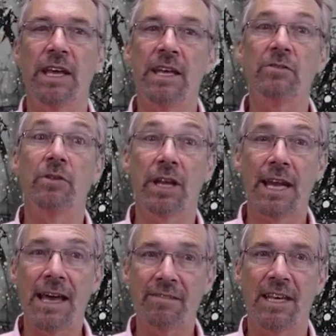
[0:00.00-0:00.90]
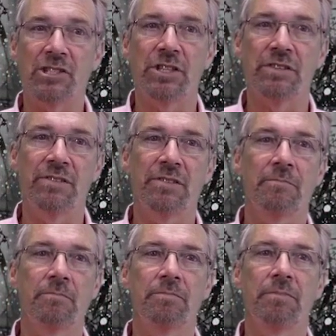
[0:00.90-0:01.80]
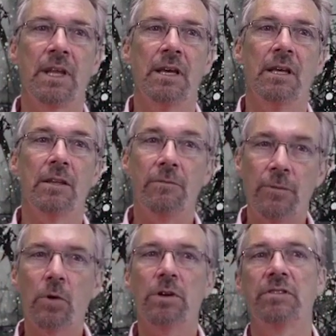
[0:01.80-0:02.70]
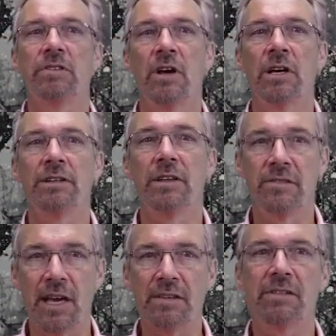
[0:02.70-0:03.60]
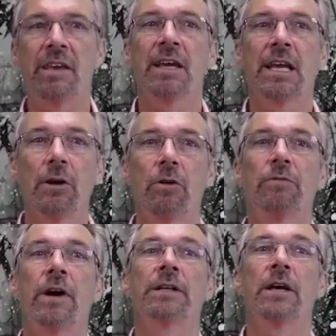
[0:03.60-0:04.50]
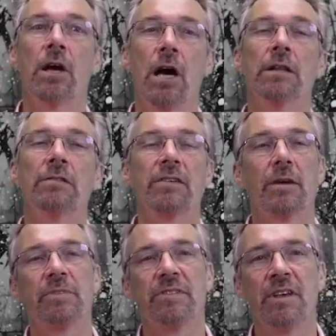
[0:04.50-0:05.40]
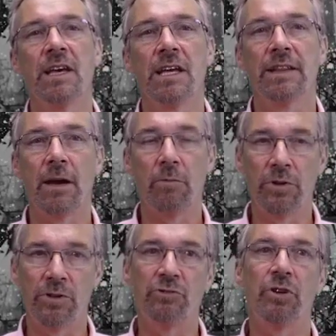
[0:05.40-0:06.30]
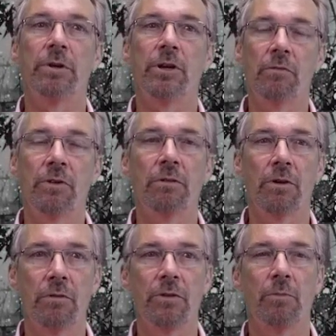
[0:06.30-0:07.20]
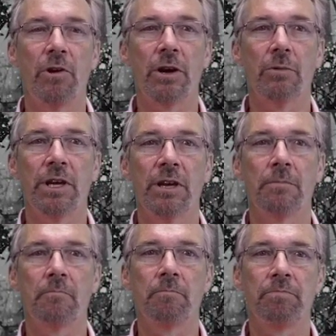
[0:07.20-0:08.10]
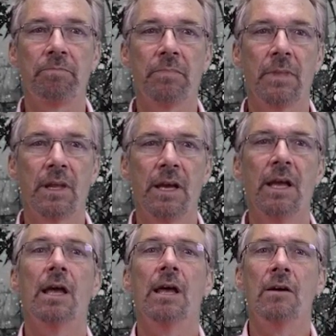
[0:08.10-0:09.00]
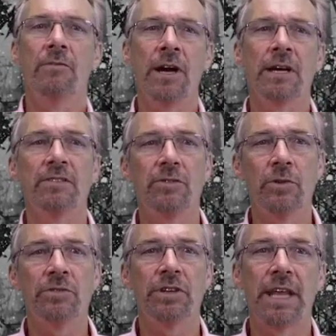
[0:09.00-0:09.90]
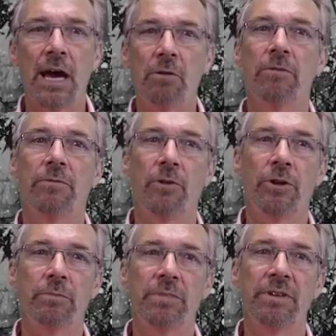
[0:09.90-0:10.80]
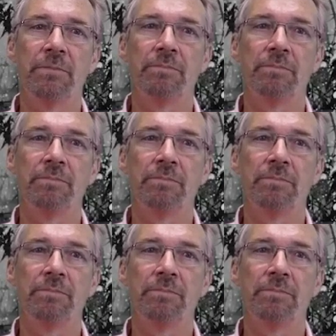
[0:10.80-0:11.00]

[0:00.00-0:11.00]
into the class sessions. The focus is on discussing and clarifying the concepts that were distributed over the prior week. Finally, students are now informed